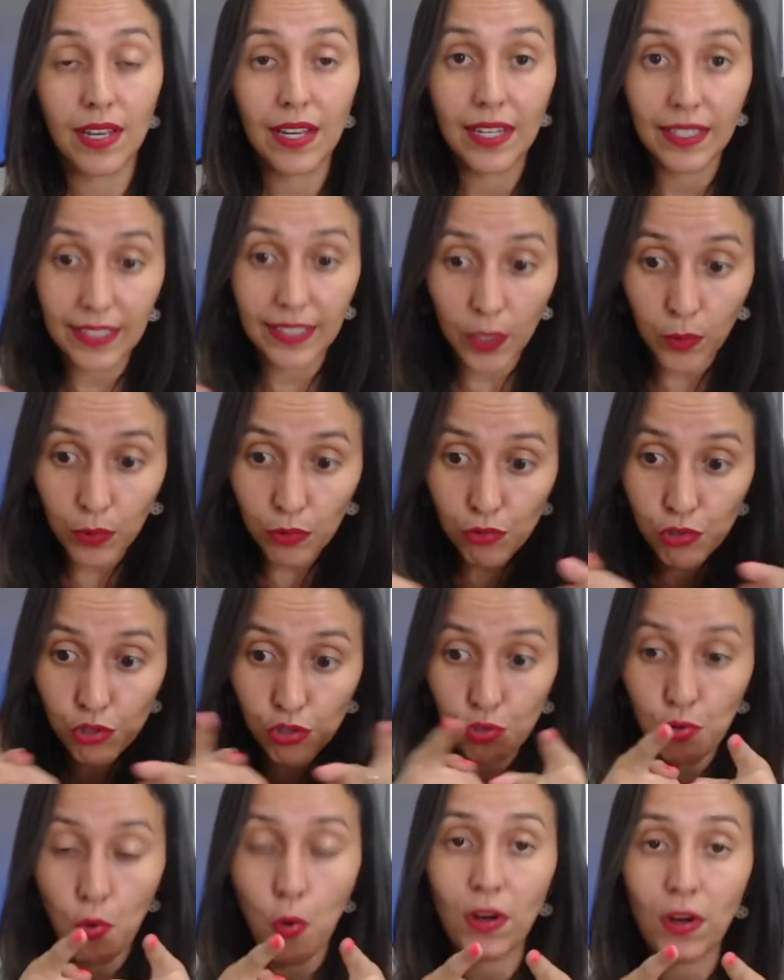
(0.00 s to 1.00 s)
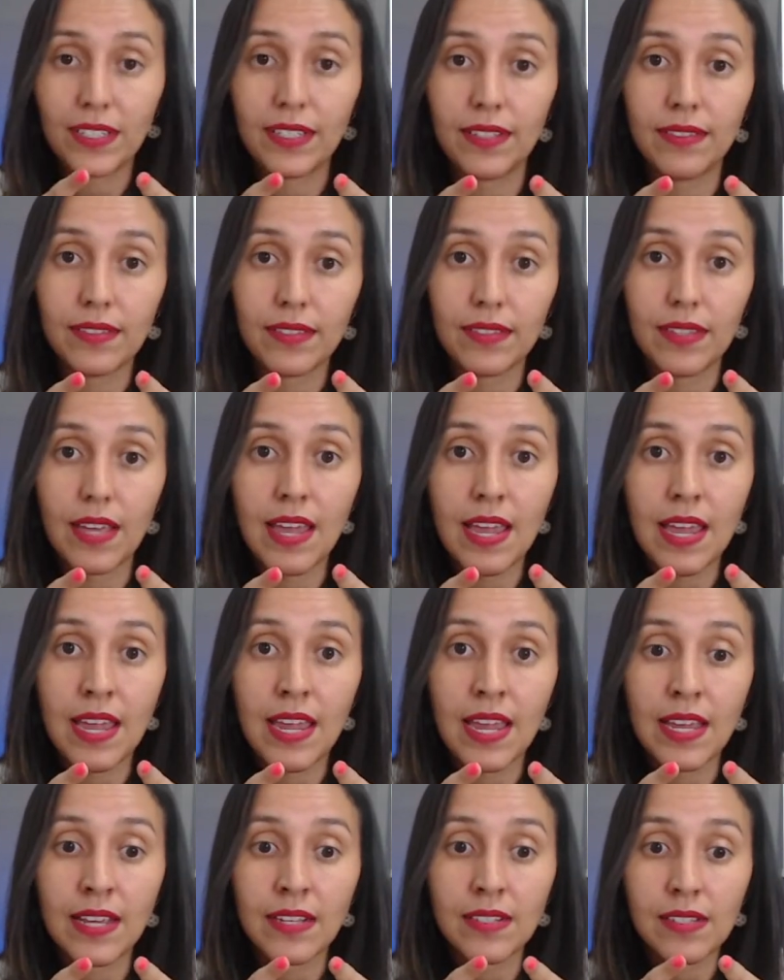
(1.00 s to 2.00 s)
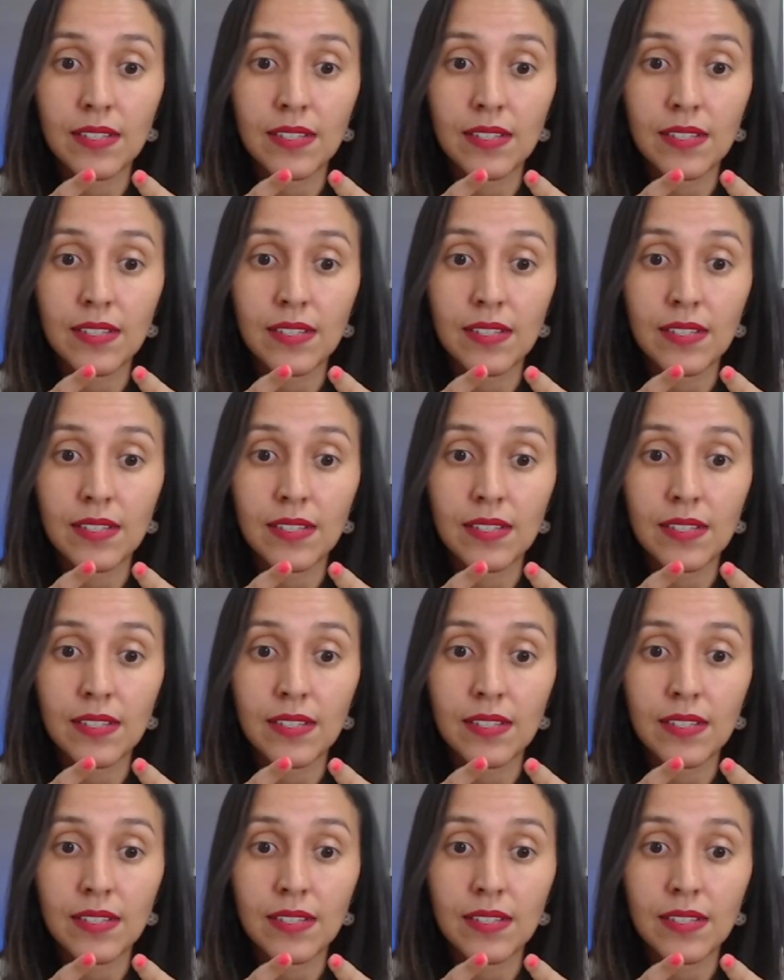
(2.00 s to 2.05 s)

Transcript: they will shorten things,